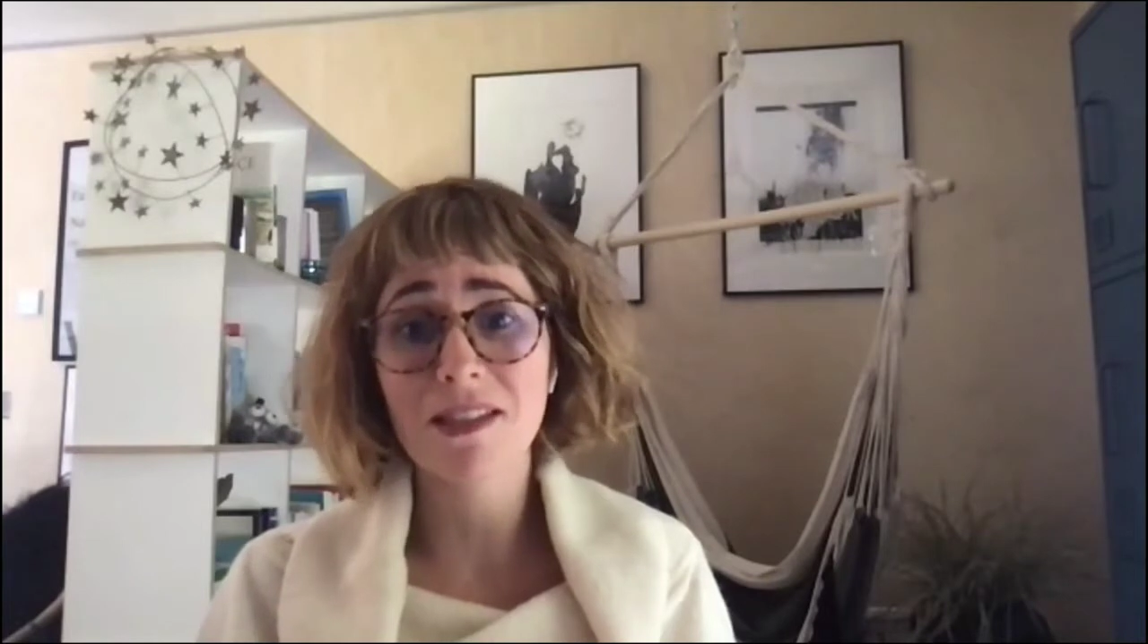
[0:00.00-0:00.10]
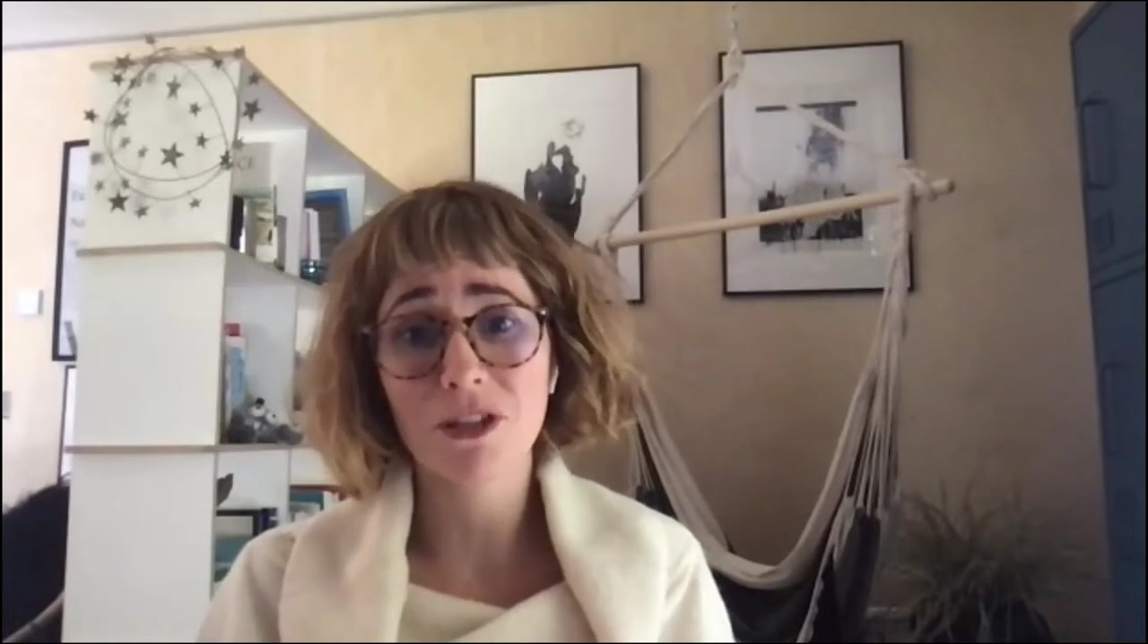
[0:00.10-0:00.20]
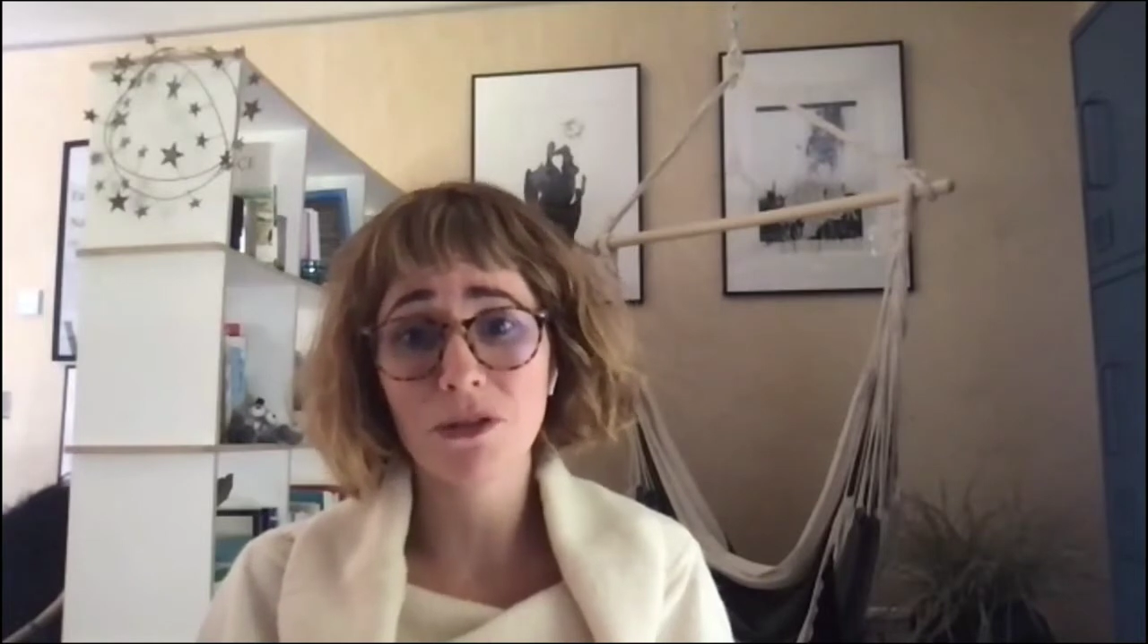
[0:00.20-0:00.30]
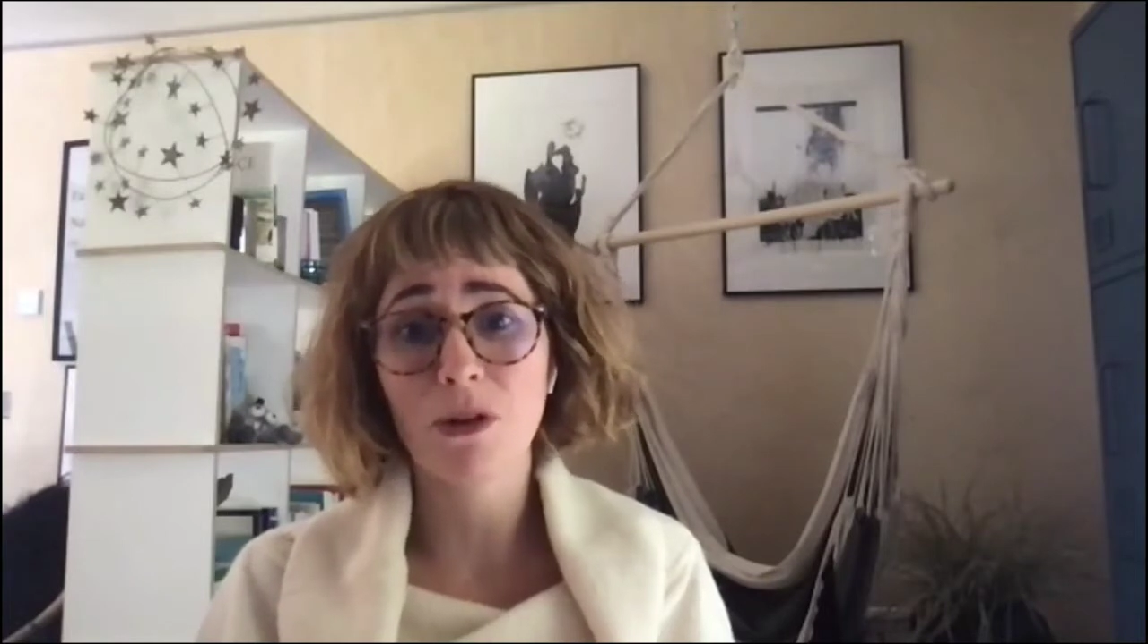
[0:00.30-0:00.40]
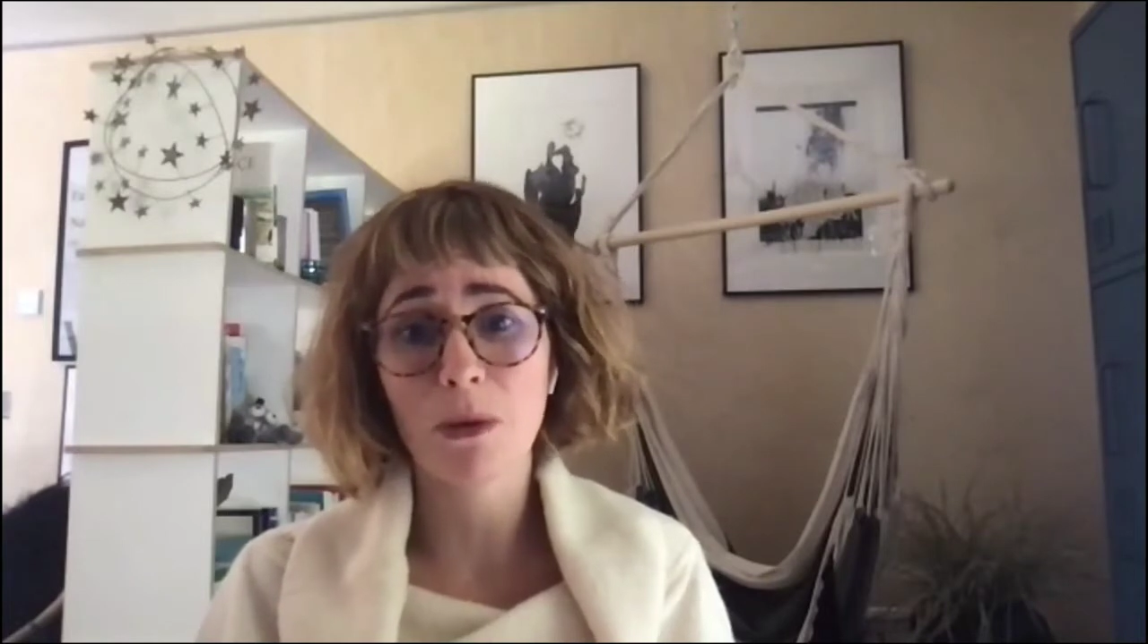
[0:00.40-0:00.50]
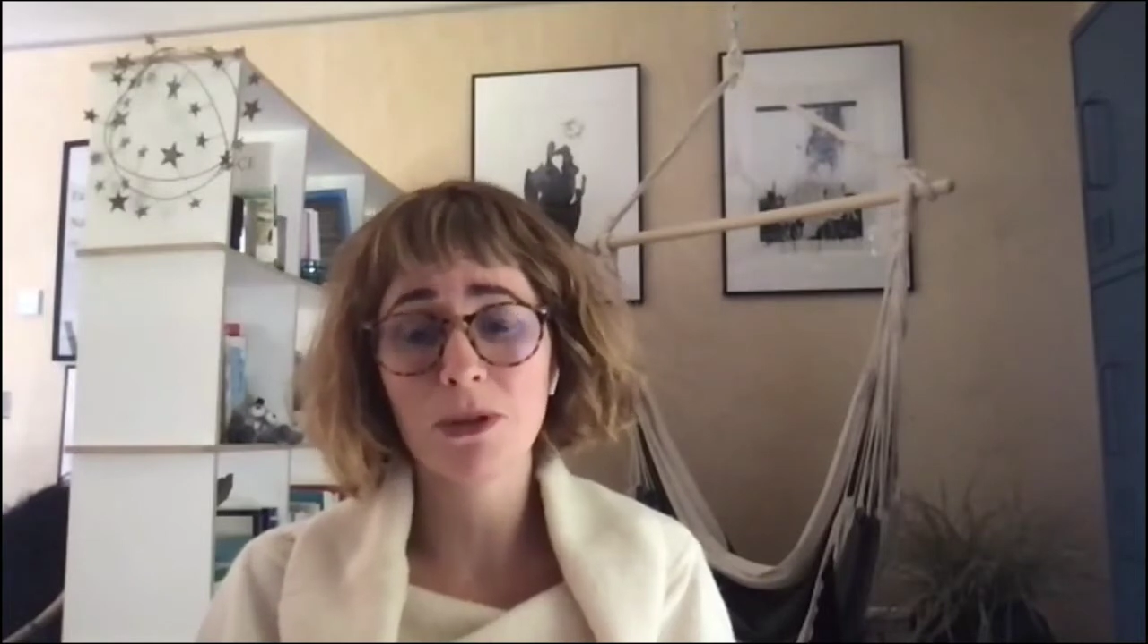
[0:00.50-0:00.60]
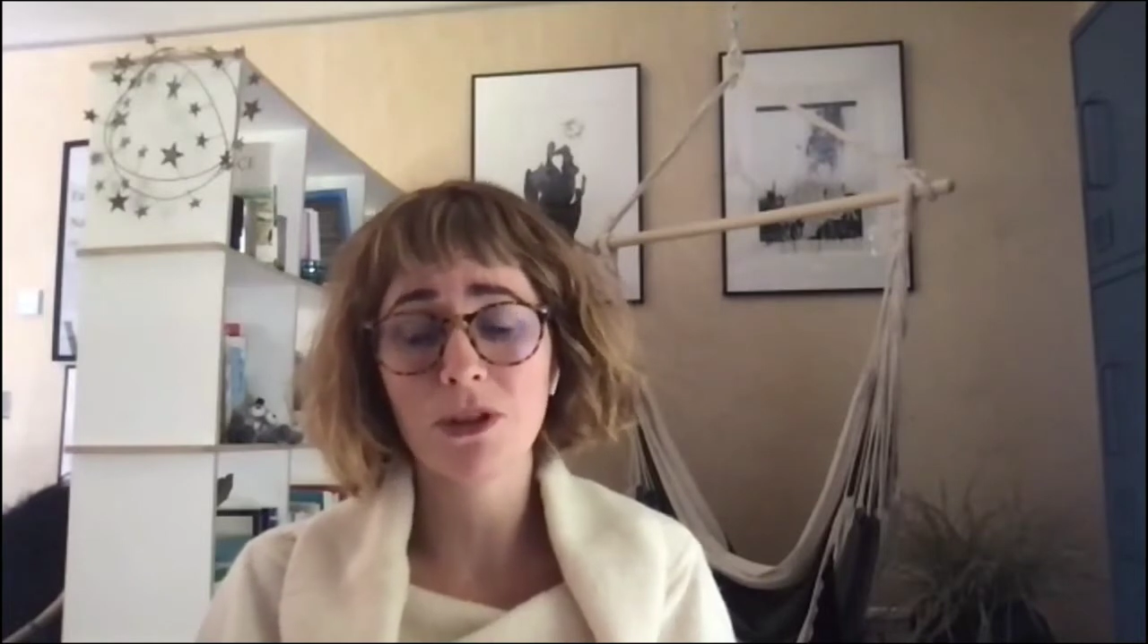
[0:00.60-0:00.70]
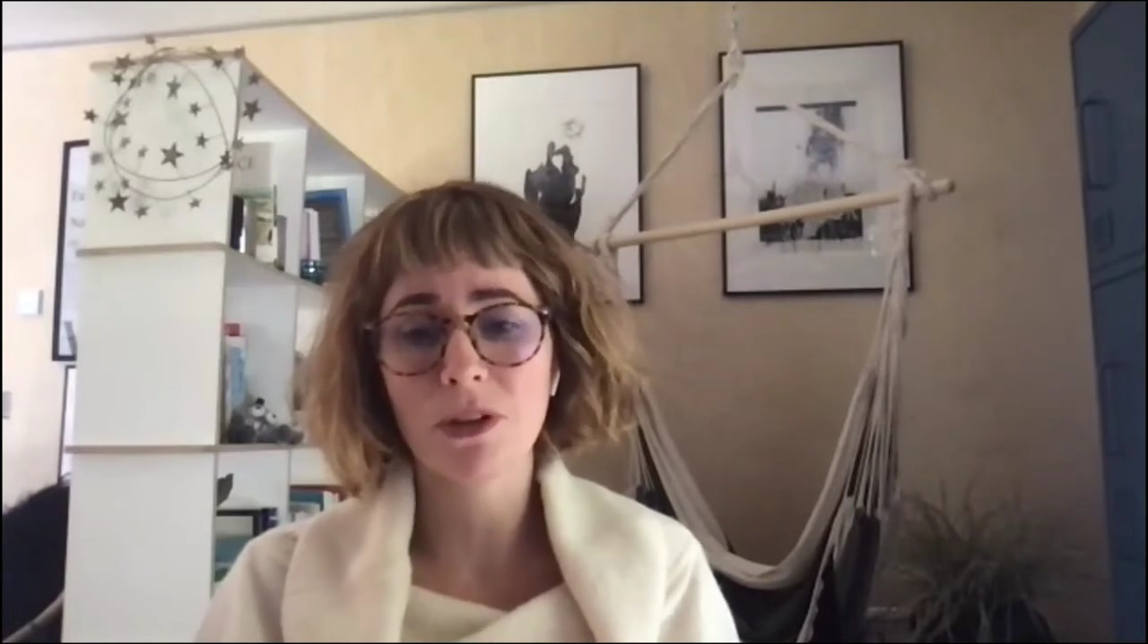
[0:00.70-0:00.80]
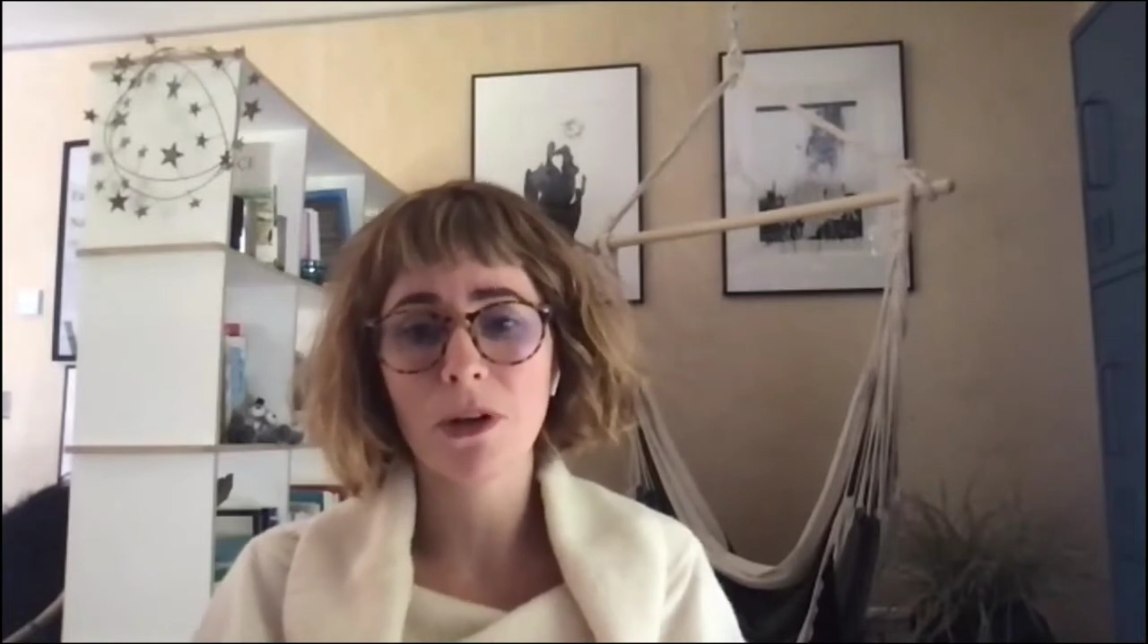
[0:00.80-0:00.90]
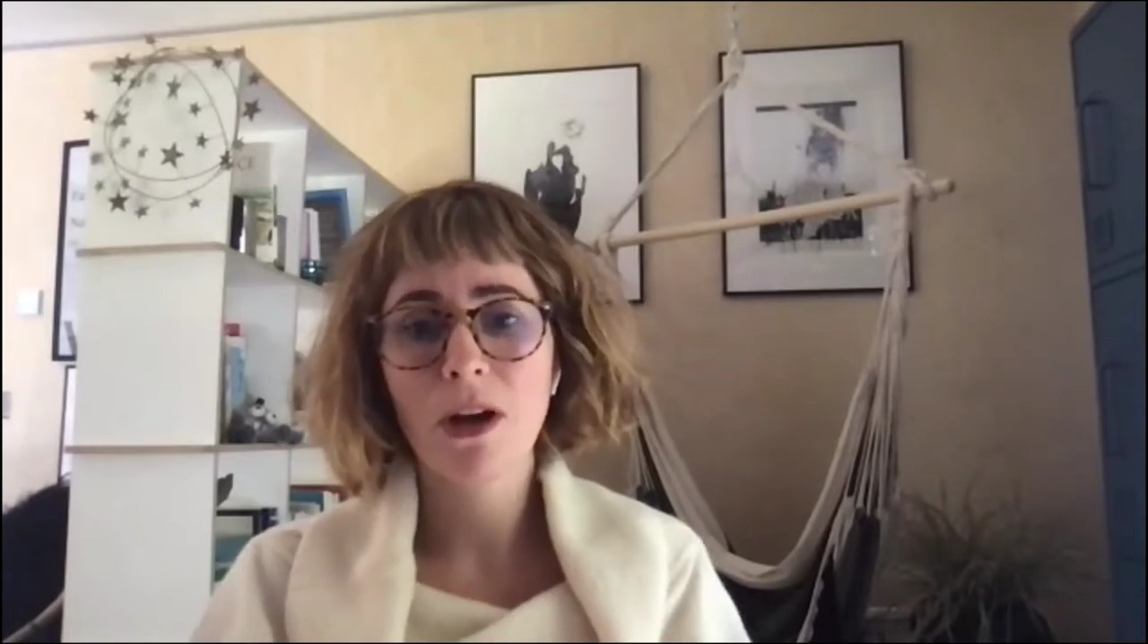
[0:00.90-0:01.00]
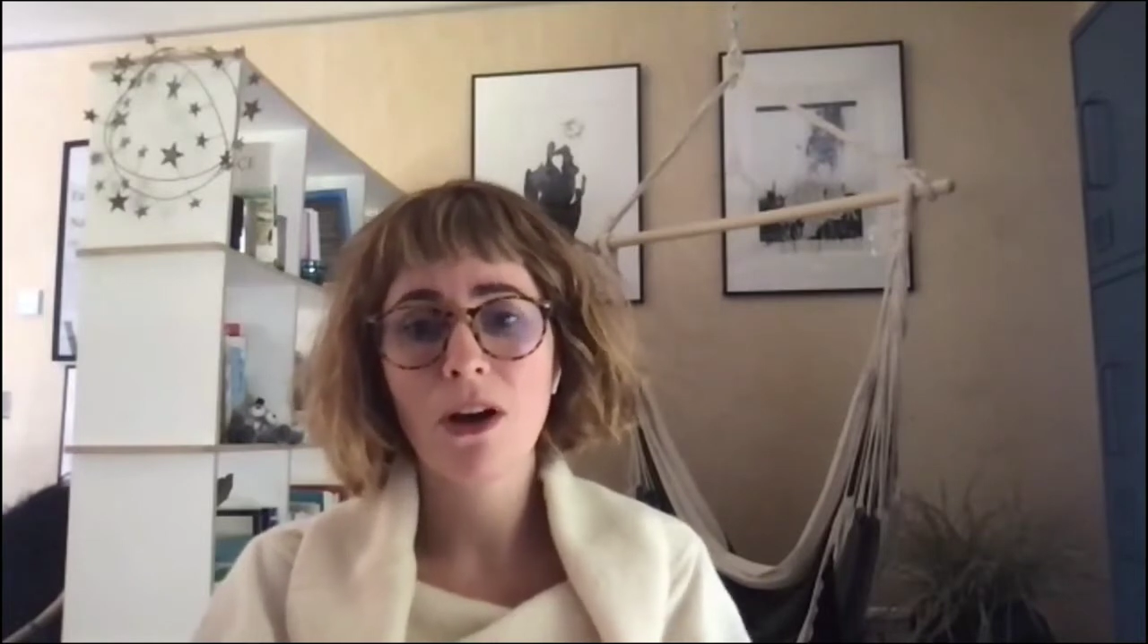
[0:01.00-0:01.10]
interruption